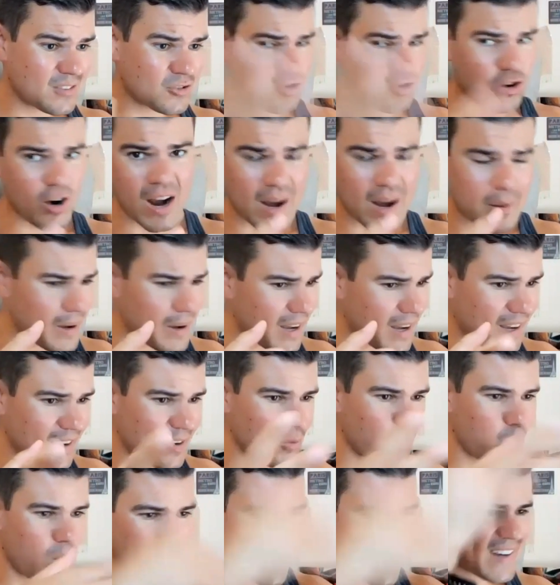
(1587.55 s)

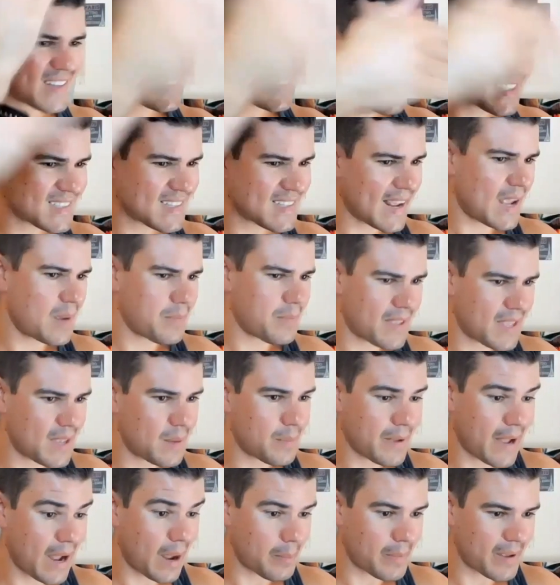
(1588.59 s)
drama? Why does his name
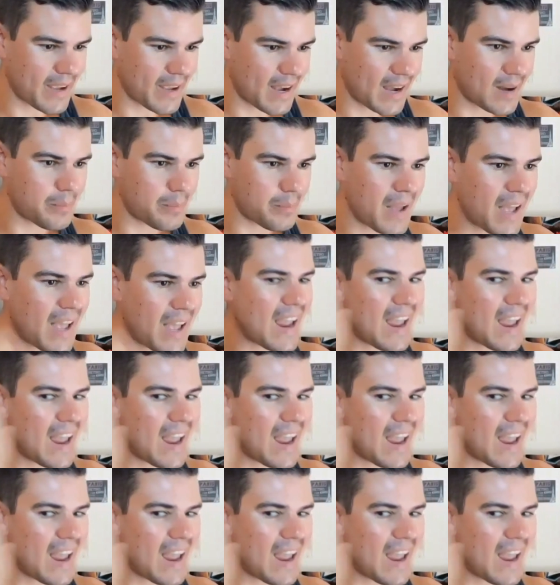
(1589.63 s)
keep coming up?